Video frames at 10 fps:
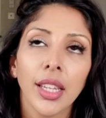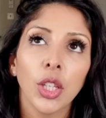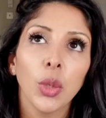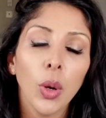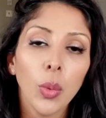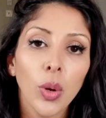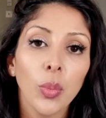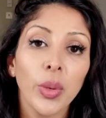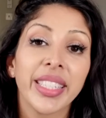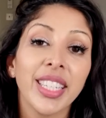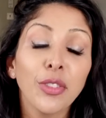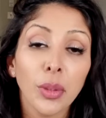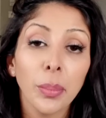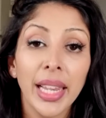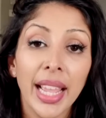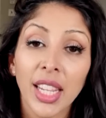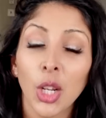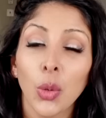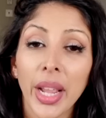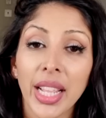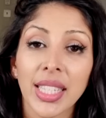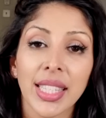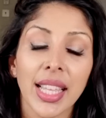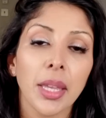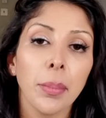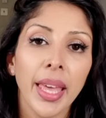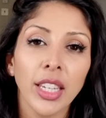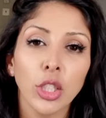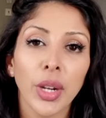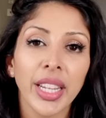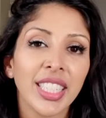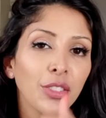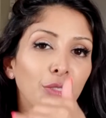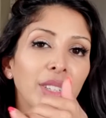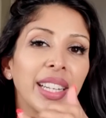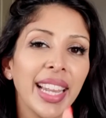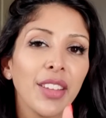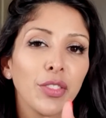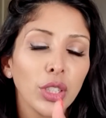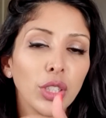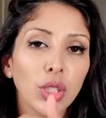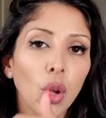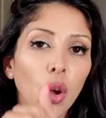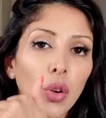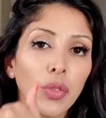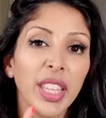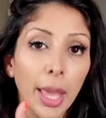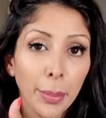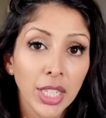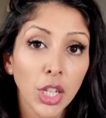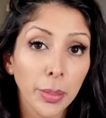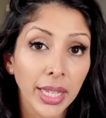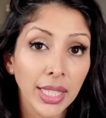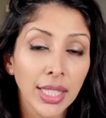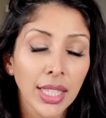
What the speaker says: You want one with different molecular weights that can penetrate different levels of the epidermis.